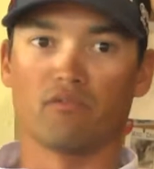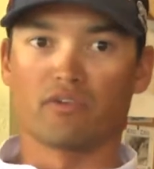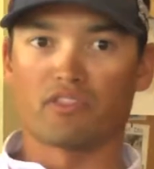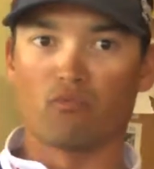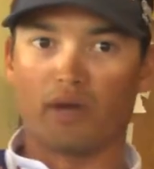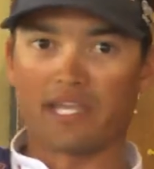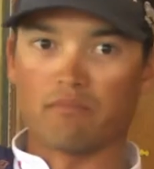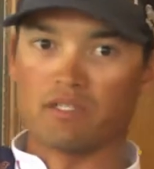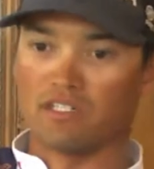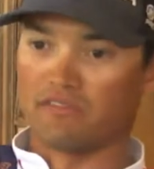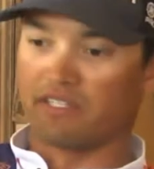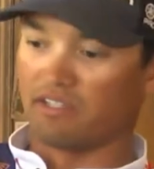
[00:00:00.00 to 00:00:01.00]
With the weight
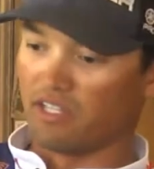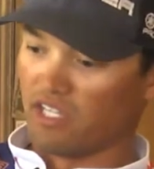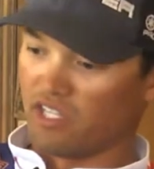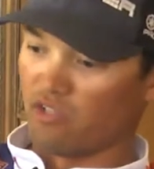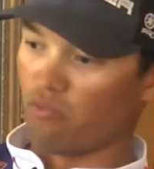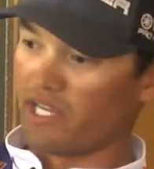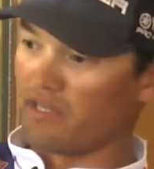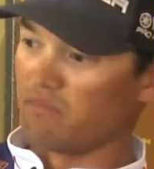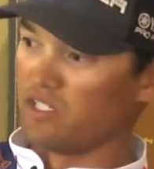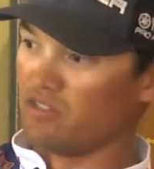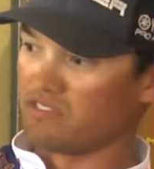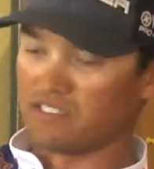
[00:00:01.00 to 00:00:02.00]
moving, the weight
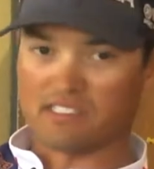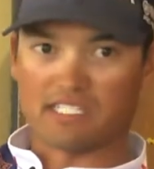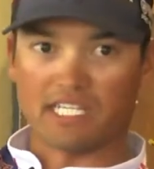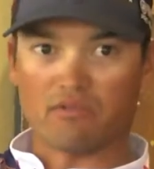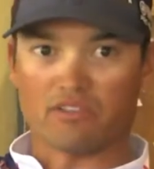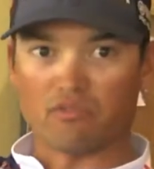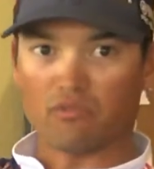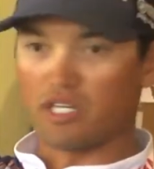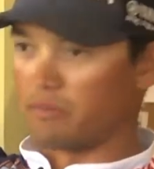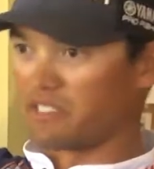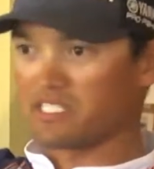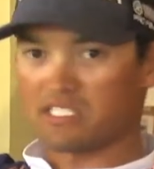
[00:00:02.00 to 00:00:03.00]
moves in sync with the
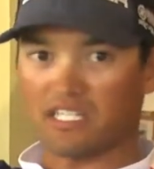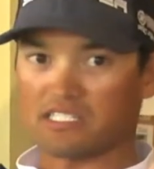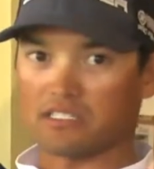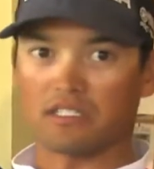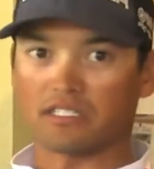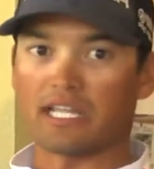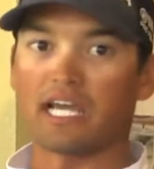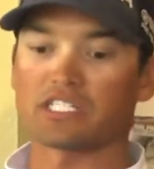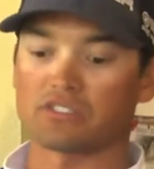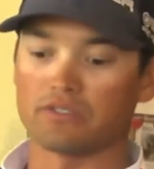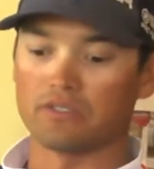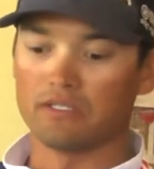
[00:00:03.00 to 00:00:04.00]
worm. It just doesn't look
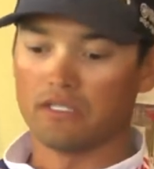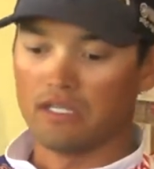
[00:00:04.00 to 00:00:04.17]
natural.